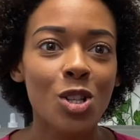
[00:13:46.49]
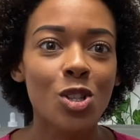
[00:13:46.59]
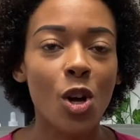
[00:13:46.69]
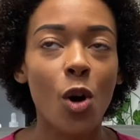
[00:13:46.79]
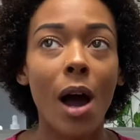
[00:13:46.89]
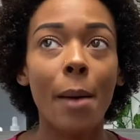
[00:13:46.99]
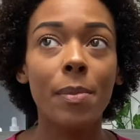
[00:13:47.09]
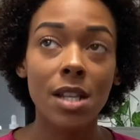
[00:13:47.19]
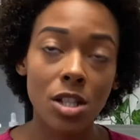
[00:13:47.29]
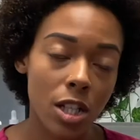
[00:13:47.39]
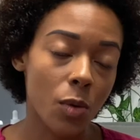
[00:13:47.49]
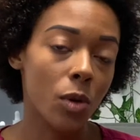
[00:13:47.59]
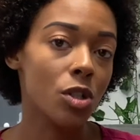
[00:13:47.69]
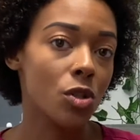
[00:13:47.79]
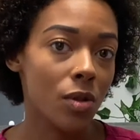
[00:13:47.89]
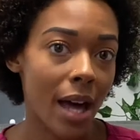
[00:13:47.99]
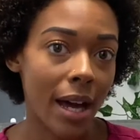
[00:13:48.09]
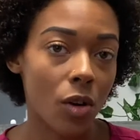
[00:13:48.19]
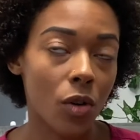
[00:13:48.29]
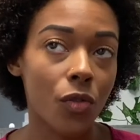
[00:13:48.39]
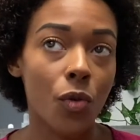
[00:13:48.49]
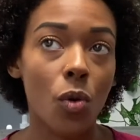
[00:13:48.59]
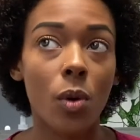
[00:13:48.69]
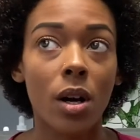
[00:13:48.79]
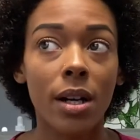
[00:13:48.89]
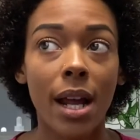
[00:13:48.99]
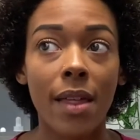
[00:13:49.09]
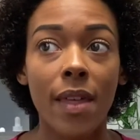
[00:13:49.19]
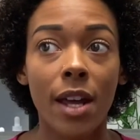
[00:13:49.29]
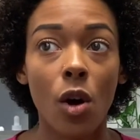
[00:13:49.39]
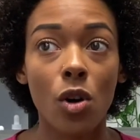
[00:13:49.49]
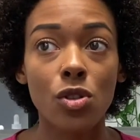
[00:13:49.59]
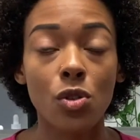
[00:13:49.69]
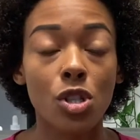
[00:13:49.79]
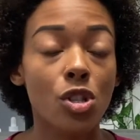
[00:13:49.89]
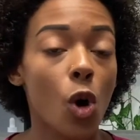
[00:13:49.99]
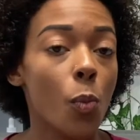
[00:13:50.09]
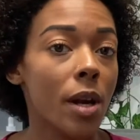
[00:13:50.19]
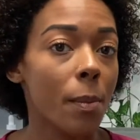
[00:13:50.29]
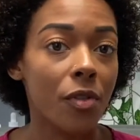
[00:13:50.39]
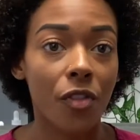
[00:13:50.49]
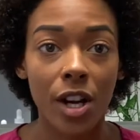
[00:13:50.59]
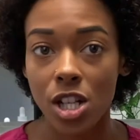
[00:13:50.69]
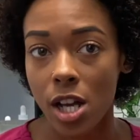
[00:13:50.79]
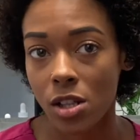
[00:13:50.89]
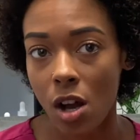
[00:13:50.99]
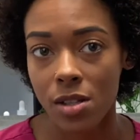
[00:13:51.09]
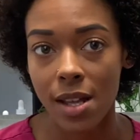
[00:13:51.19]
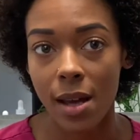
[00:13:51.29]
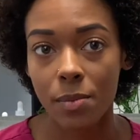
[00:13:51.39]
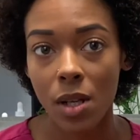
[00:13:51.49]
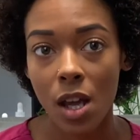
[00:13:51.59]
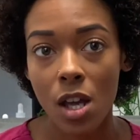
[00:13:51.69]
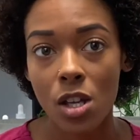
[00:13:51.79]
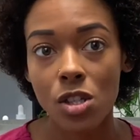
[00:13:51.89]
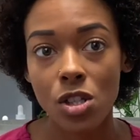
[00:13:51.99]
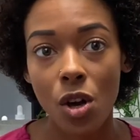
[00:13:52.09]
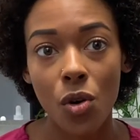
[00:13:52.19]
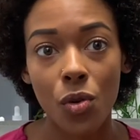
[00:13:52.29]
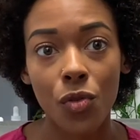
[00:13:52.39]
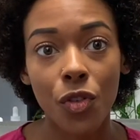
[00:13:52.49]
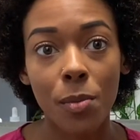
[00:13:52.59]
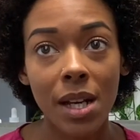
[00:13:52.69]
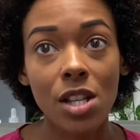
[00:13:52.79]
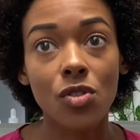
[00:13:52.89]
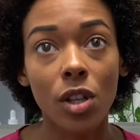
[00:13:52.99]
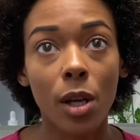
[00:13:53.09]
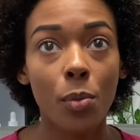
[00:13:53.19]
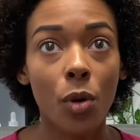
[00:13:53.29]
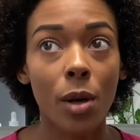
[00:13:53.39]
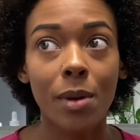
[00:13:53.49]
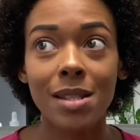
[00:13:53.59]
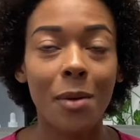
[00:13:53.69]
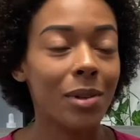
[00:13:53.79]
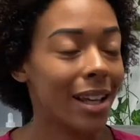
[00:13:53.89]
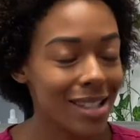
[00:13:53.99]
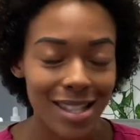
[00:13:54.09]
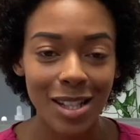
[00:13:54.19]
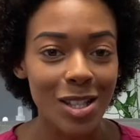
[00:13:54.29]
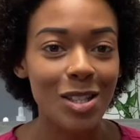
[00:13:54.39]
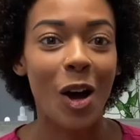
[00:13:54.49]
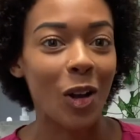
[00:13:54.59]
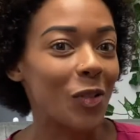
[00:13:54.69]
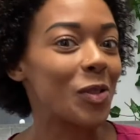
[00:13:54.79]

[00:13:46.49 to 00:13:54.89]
So I potentially want to do that going forward, and then also just open up a franchise concept. So for me, that's really important because I would like to see this all over the